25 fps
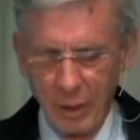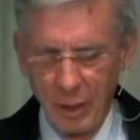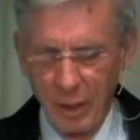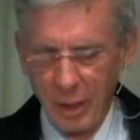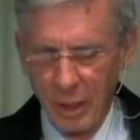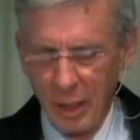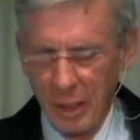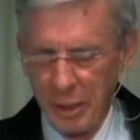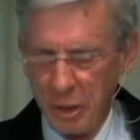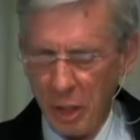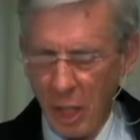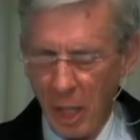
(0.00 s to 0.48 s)

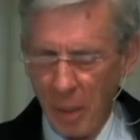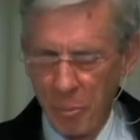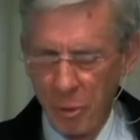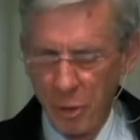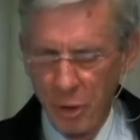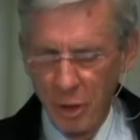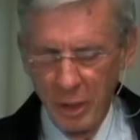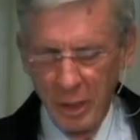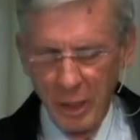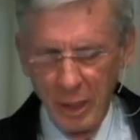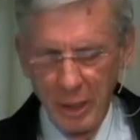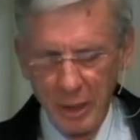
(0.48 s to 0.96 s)

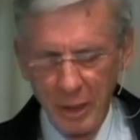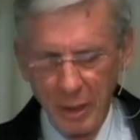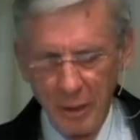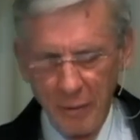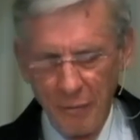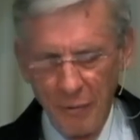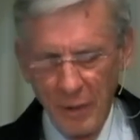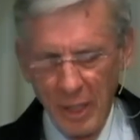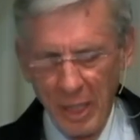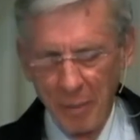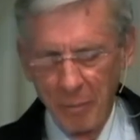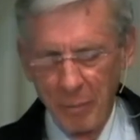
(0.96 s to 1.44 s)
adoption into the
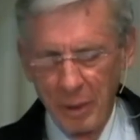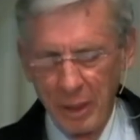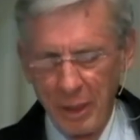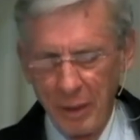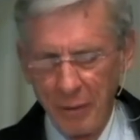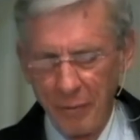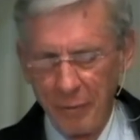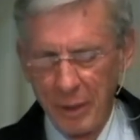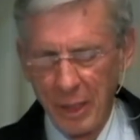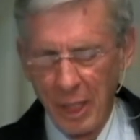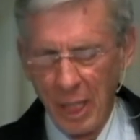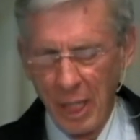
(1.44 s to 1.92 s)
family
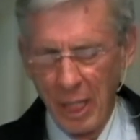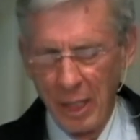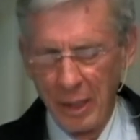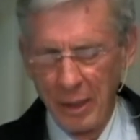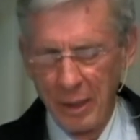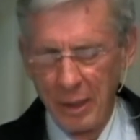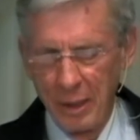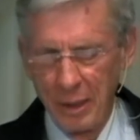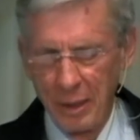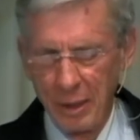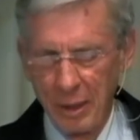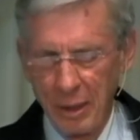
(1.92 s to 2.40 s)
of God,
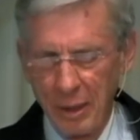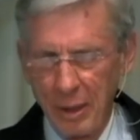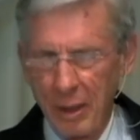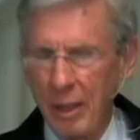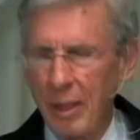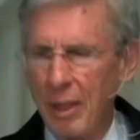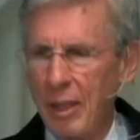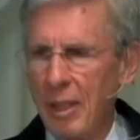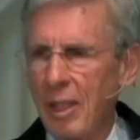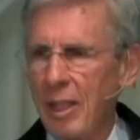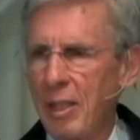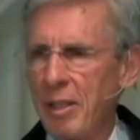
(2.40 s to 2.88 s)

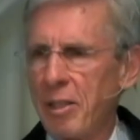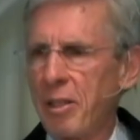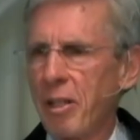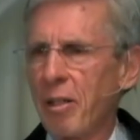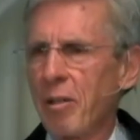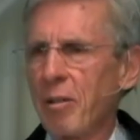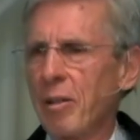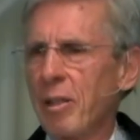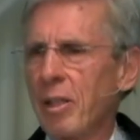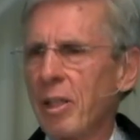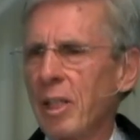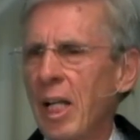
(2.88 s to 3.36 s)

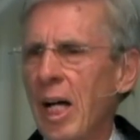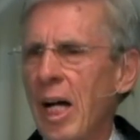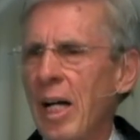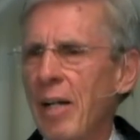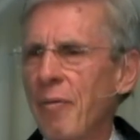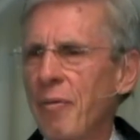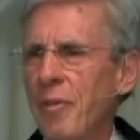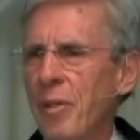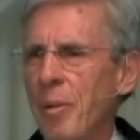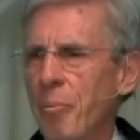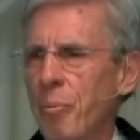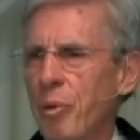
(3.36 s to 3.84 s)
eternal life,
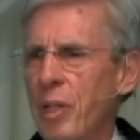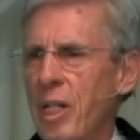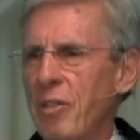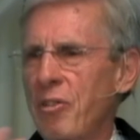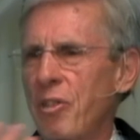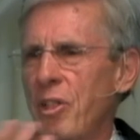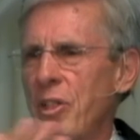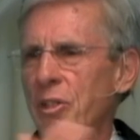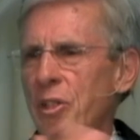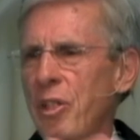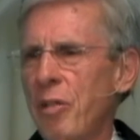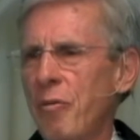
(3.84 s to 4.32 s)
the
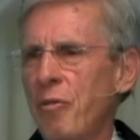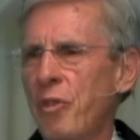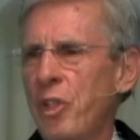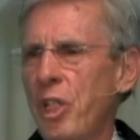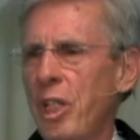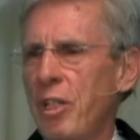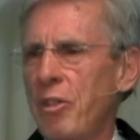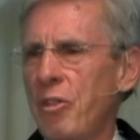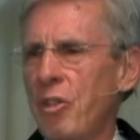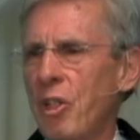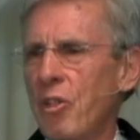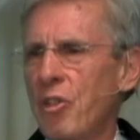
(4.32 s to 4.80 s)
presence of
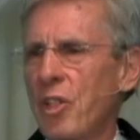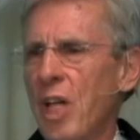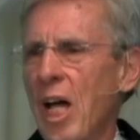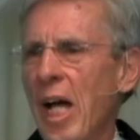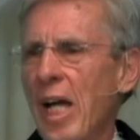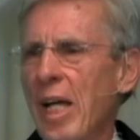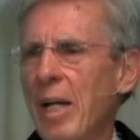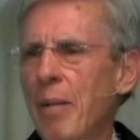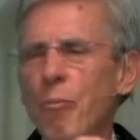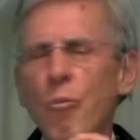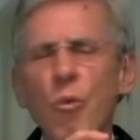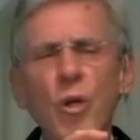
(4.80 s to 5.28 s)
Jesus. I
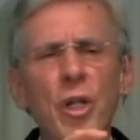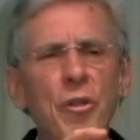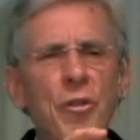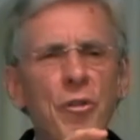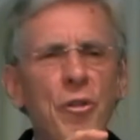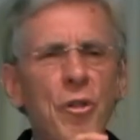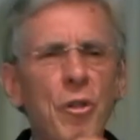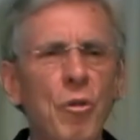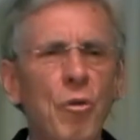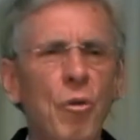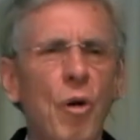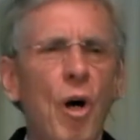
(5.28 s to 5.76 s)
am with
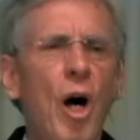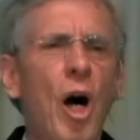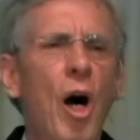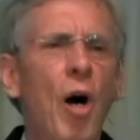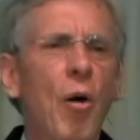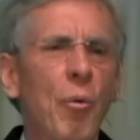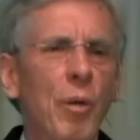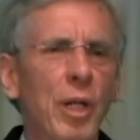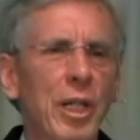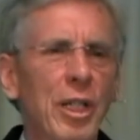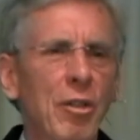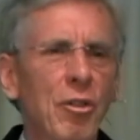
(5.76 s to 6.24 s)
you
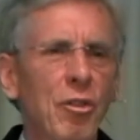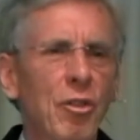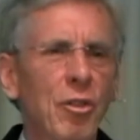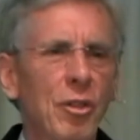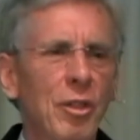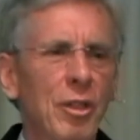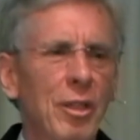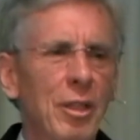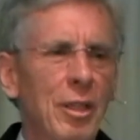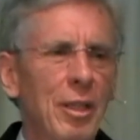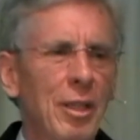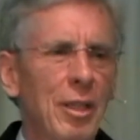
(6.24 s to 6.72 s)
always,
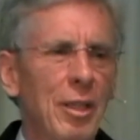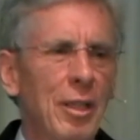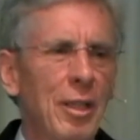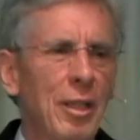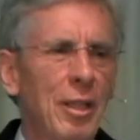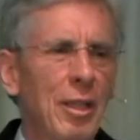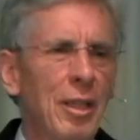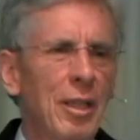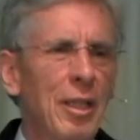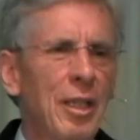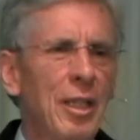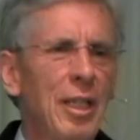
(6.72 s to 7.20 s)

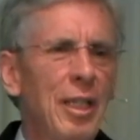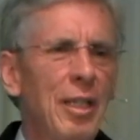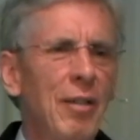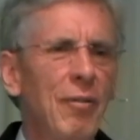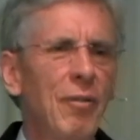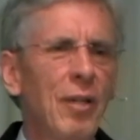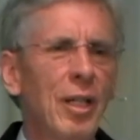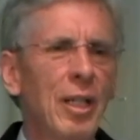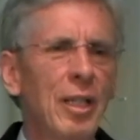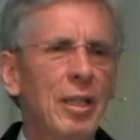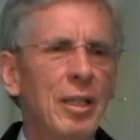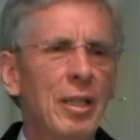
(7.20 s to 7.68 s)

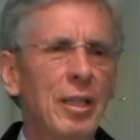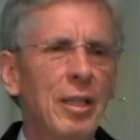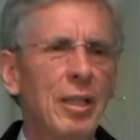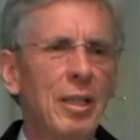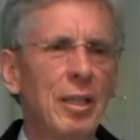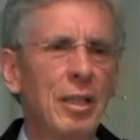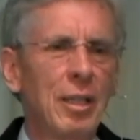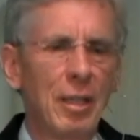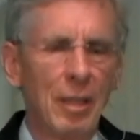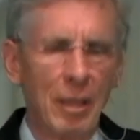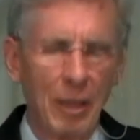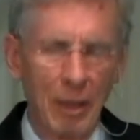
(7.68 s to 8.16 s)
even
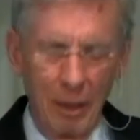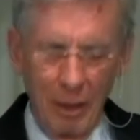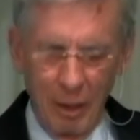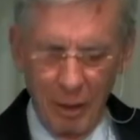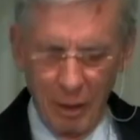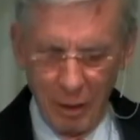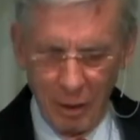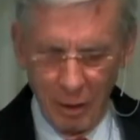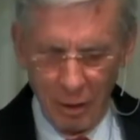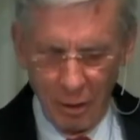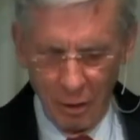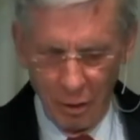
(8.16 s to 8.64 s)

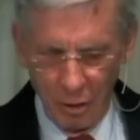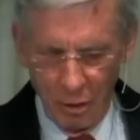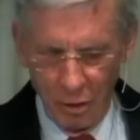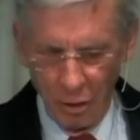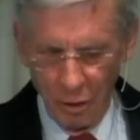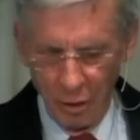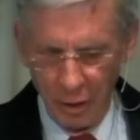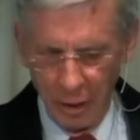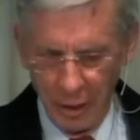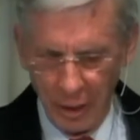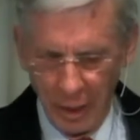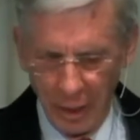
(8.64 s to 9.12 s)
to
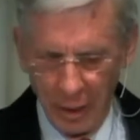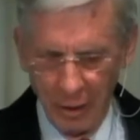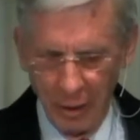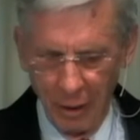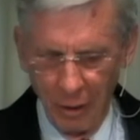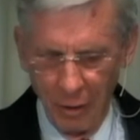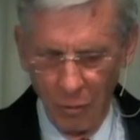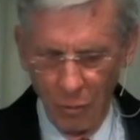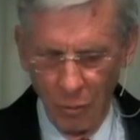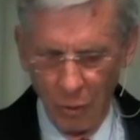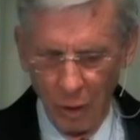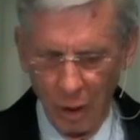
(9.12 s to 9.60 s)
the end of
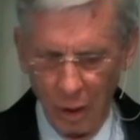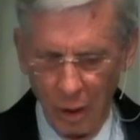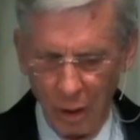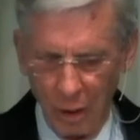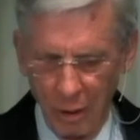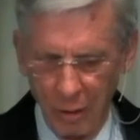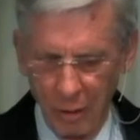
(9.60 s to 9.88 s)
the world.